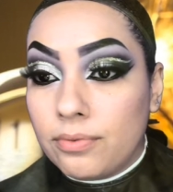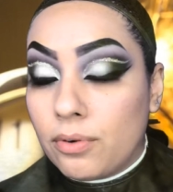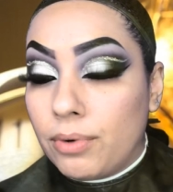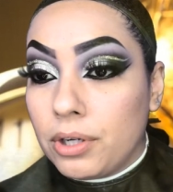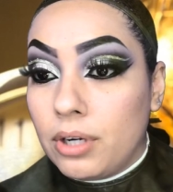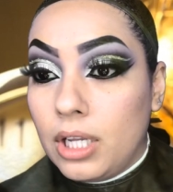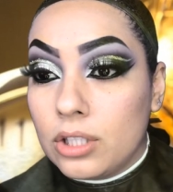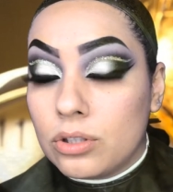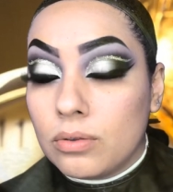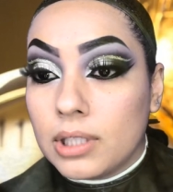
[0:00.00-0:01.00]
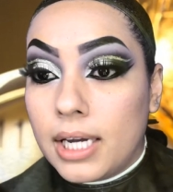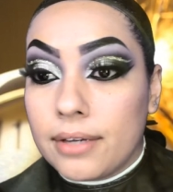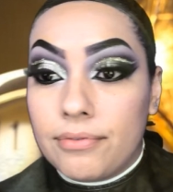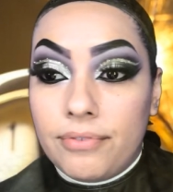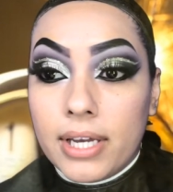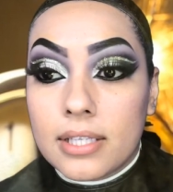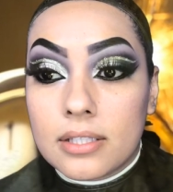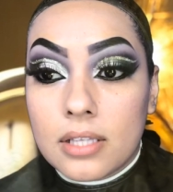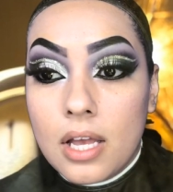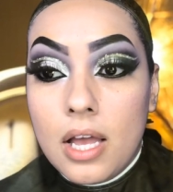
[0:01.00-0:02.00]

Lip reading: or where you need to like fix.